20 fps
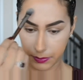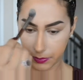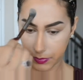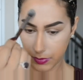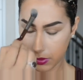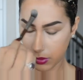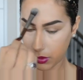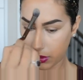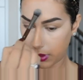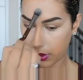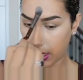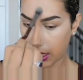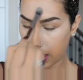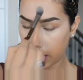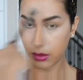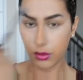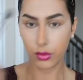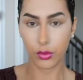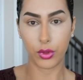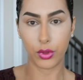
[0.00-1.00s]
So
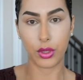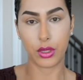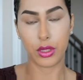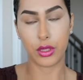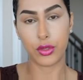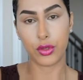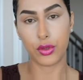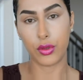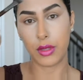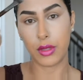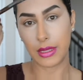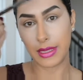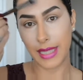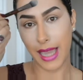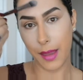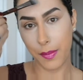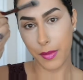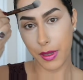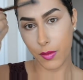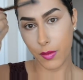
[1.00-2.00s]
again, we're going to do the
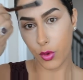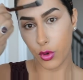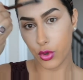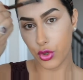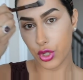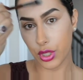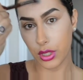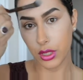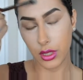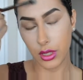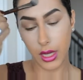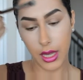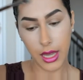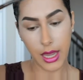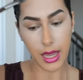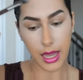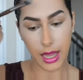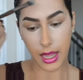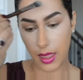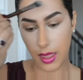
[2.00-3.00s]
tapping motion,
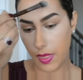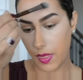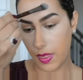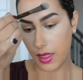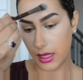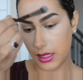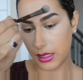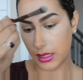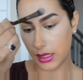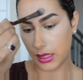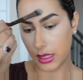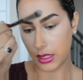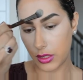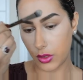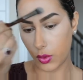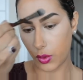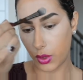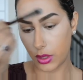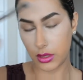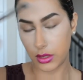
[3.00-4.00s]
and this is
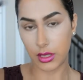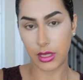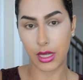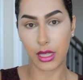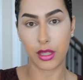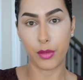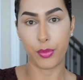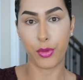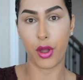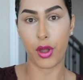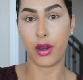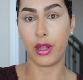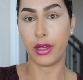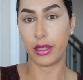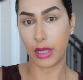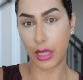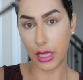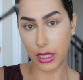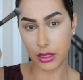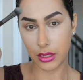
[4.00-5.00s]
going to get the
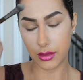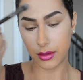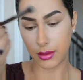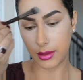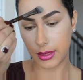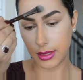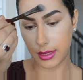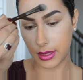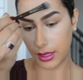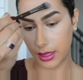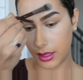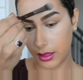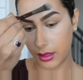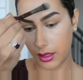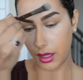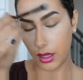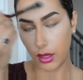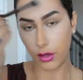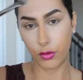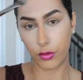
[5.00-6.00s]
product into the skin
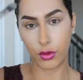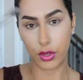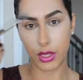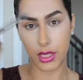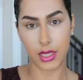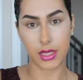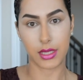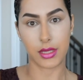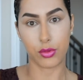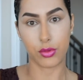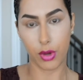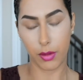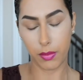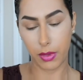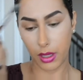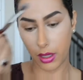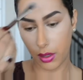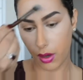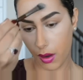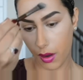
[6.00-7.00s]
versus rubbing
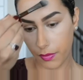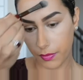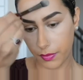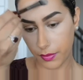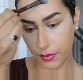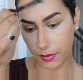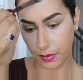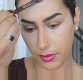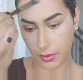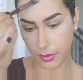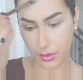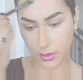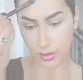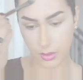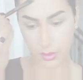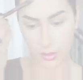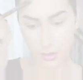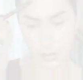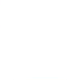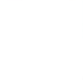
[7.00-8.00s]
it off. We're
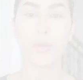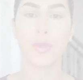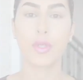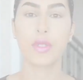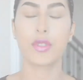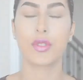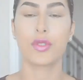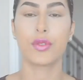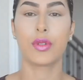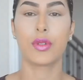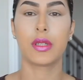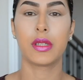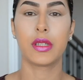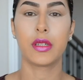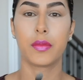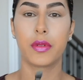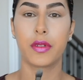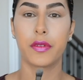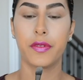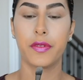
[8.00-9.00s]
also going to do a little
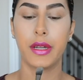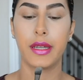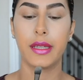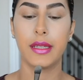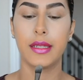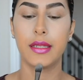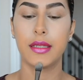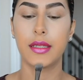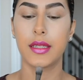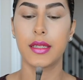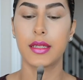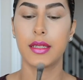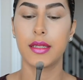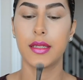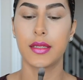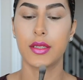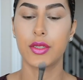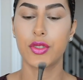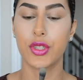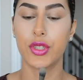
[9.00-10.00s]
bit of highlighting in
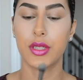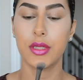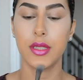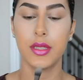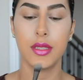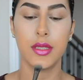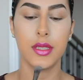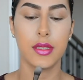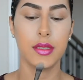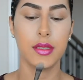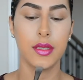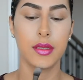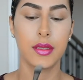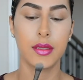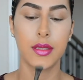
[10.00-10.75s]
the chin here.